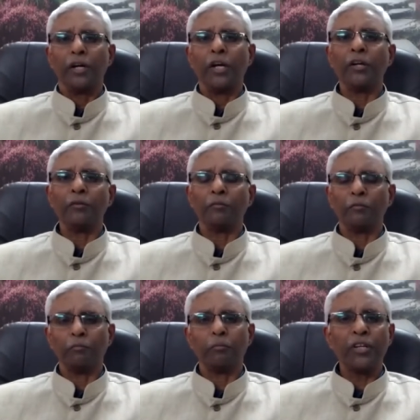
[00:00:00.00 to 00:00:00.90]

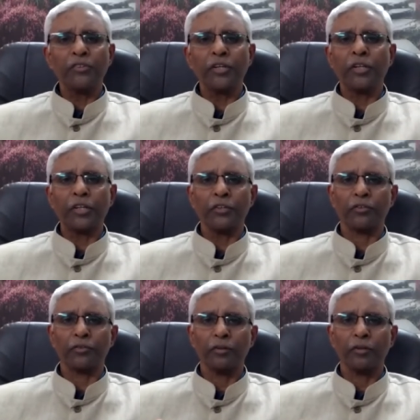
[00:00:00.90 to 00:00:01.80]
in big
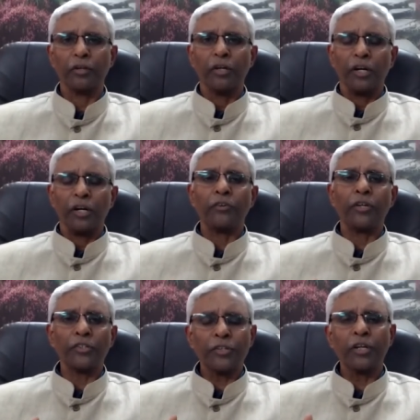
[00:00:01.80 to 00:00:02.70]
cities, in
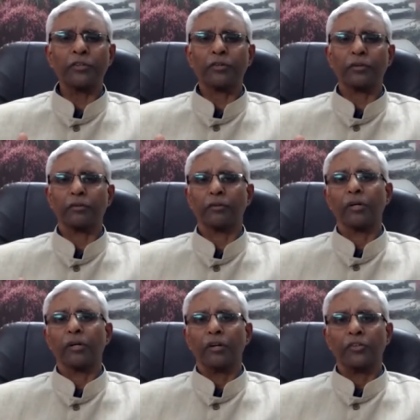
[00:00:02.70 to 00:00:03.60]
district
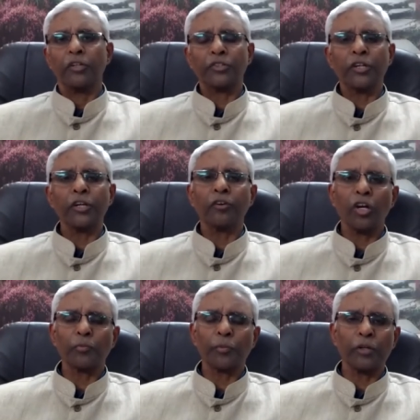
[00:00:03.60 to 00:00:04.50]
district
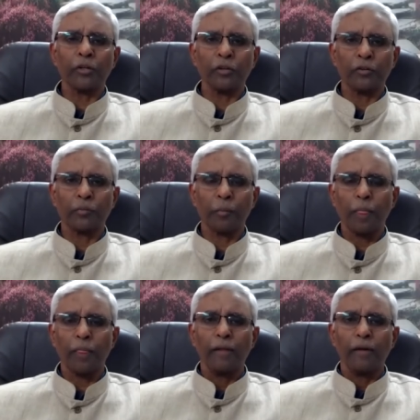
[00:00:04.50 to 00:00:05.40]
hospitals
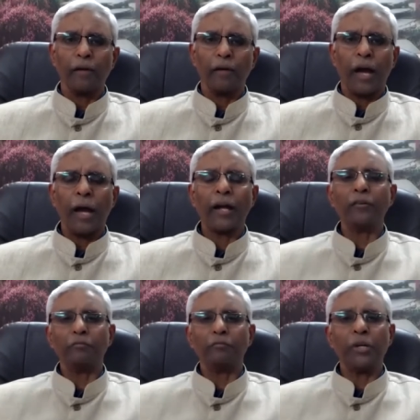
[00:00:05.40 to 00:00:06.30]

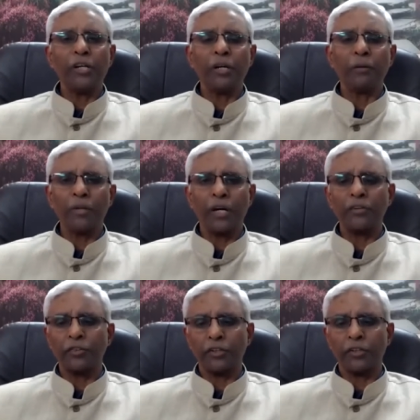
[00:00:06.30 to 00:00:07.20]
and medium
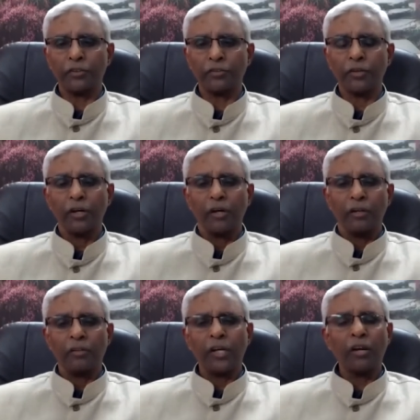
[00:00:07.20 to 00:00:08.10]
grade cities.
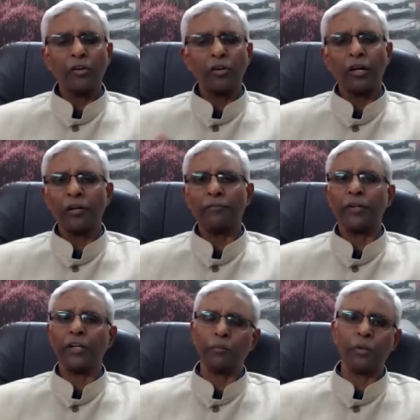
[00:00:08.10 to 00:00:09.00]
They are not
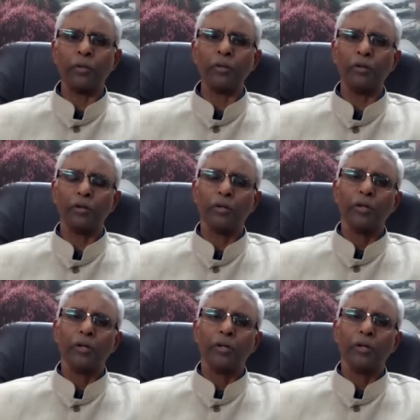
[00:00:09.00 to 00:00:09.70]
available